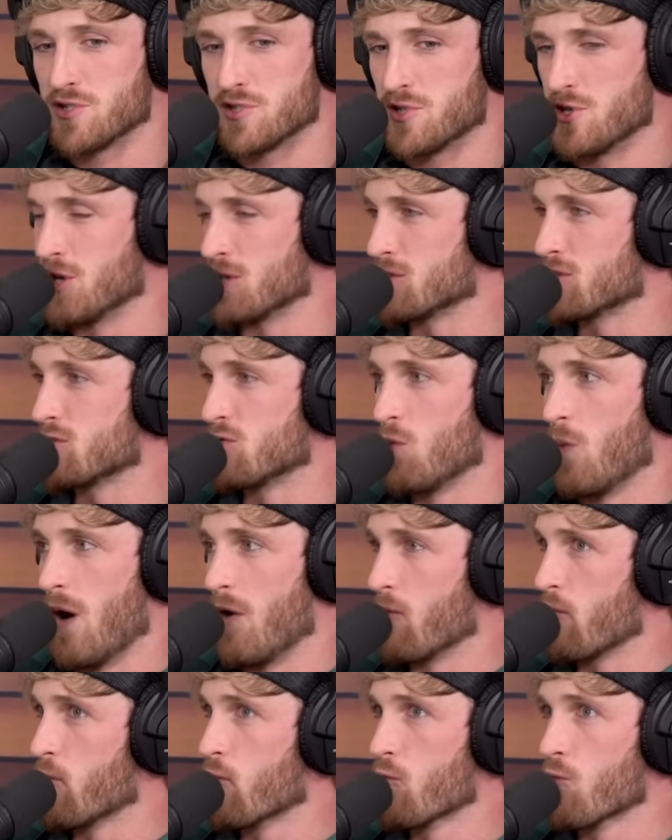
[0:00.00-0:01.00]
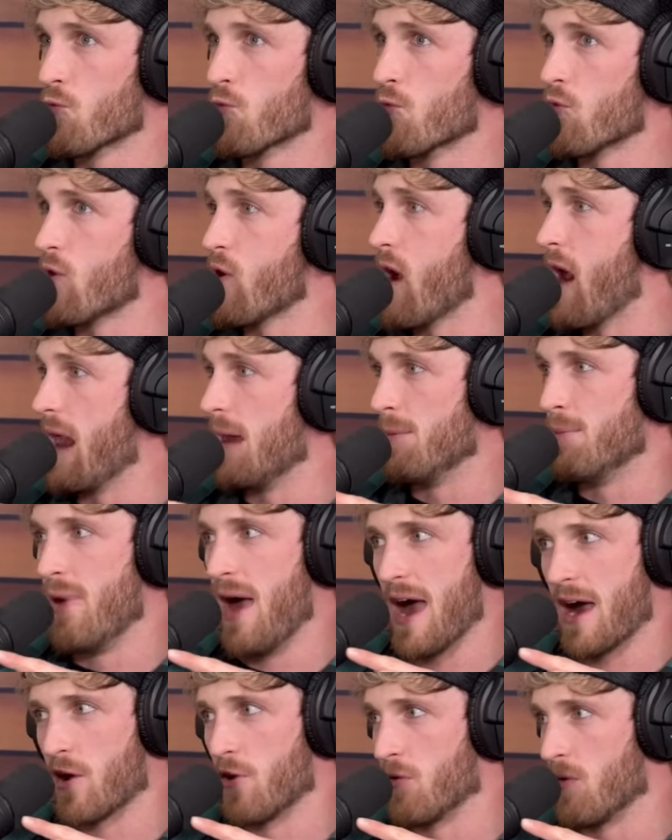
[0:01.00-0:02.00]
just went right back